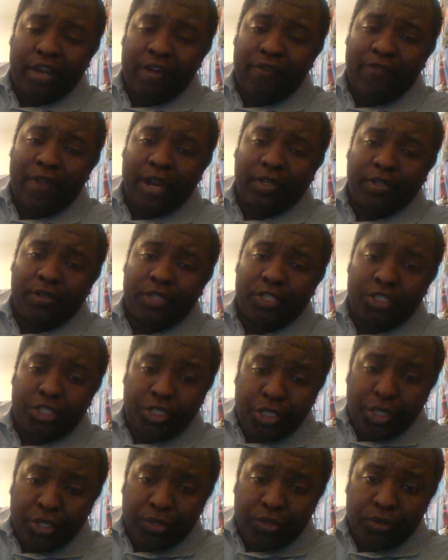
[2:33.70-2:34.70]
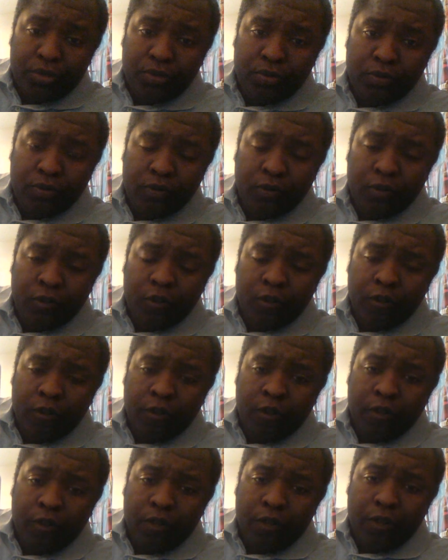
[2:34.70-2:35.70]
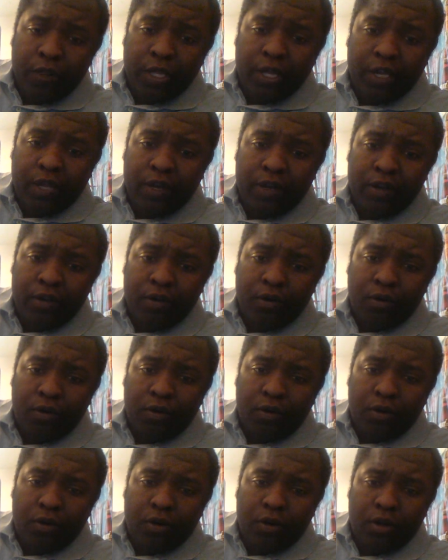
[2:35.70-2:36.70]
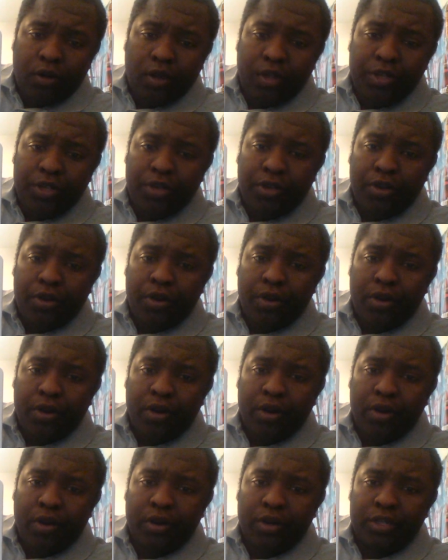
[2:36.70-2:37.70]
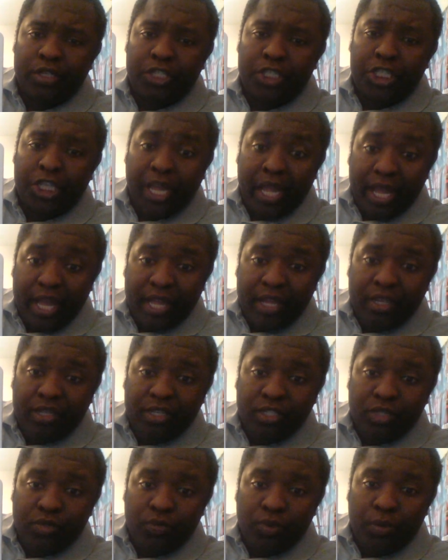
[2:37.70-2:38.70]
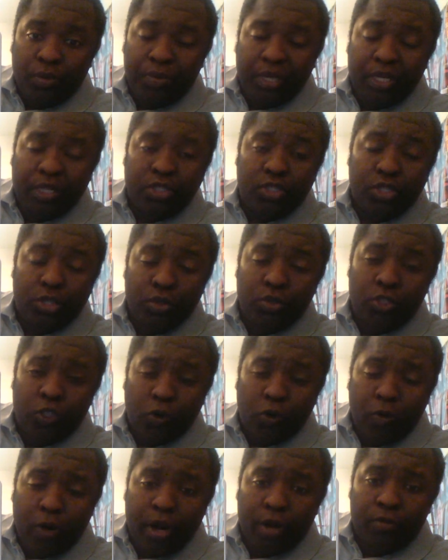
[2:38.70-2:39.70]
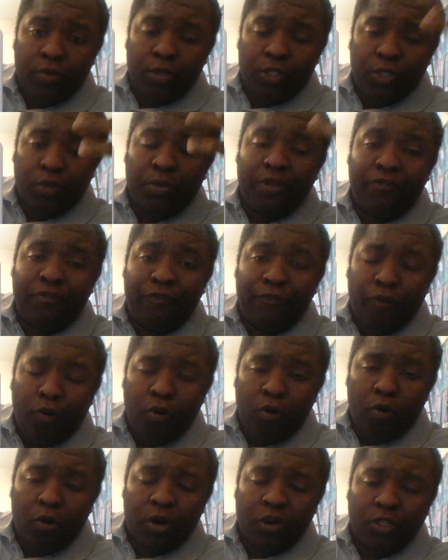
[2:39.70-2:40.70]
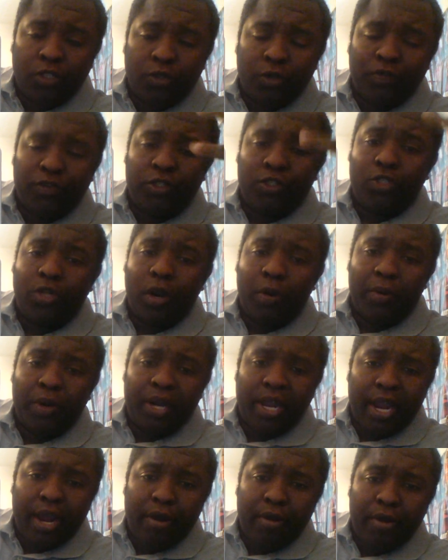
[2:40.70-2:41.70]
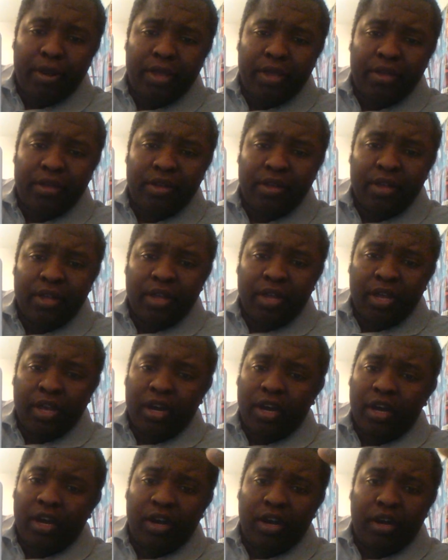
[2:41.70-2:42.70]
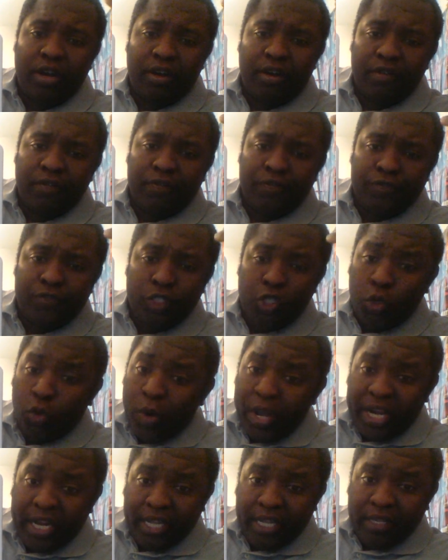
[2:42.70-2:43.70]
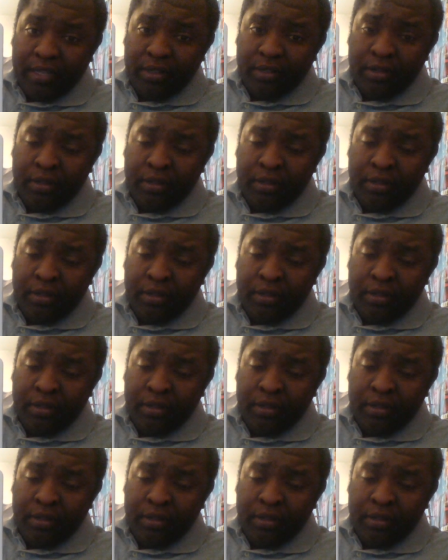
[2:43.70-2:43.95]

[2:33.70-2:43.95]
factor is 2, then your change will be 2 squared, which will be 4. So if you start with an area of 20